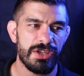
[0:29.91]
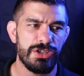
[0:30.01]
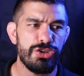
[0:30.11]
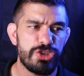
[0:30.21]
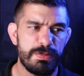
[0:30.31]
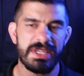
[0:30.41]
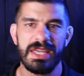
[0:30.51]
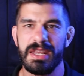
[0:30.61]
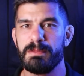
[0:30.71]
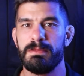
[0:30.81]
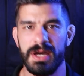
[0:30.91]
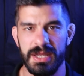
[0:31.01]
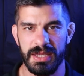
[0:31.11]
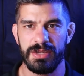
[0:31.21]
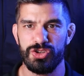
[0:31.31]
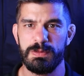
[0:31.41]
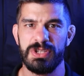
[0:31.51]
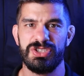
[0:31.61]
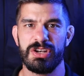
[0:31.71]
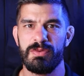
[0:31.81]
you should be getting money, you should be
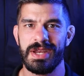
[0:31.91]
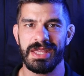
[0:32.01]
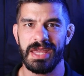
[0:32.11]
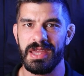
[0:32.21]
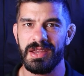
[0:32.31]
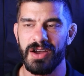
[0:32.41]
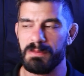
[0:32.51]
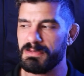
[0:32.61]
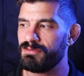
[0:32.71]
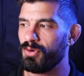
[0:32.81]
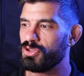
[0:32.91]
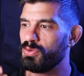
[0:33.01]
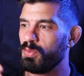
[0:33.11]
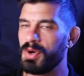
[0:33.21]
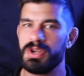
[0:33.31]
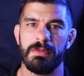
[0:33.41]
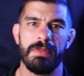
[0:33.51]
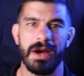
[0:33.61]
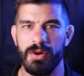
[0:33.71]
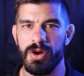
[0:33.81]
generating income before you worry
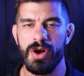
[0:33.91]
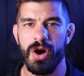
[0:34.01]
about